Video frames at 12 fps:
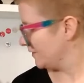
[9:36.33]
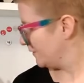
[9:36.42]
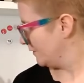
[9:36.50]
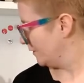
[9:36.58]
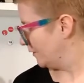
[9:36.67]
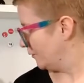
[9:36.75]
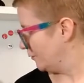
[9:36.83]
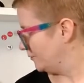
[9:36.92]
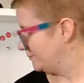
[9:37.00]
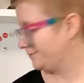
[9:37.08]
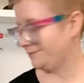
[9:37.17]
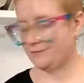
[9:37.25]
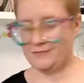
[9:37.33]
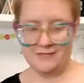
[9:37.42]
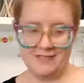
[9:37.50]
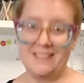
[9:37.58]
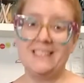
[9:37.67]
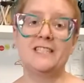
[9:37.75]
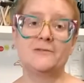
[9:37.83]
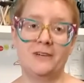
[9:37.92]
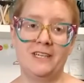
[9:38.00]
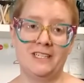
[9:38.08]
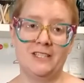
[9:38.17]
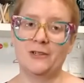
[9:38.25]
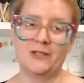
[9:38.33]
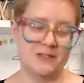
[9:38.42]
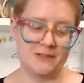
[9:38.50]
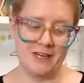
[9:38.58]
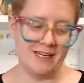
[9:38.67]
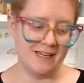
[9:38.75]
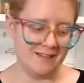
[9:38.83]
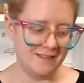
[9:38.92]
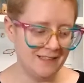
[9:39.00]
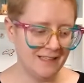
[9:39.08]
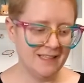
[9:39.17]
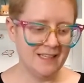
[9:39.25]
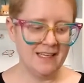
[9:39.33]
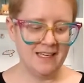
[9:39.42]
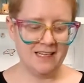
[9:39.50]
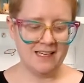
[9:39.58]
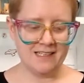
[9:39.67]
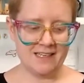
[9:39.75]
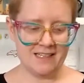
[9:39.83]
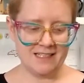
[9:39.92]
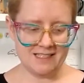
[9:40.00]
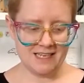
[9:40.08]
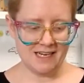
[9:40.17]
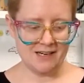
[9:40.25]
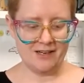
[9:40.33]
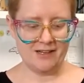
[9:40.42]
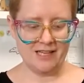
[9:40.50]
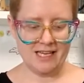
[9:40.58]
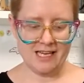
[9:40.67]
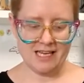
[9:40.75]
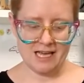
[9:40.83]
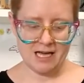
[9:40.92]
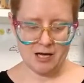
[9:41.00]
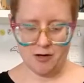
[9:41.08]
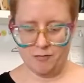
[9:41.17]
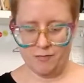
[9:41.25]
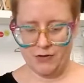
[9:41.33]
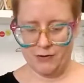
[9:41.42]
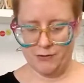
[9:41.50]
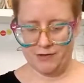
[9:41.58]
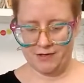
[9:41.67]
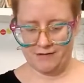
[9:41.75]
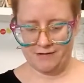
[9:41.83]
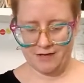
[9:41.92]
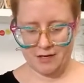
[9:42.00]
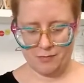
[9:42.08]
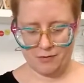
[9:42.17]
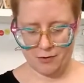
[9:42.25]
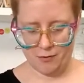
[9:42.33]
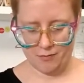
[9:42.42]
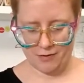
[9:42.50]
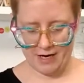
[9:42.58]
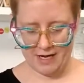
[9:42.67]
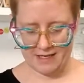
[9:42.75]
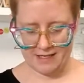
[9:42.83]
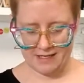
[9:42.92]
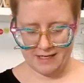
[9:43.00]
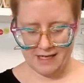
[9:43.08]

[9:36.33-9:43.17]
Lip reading: So she's wearing shorts right now. Not entirely boot appropriate.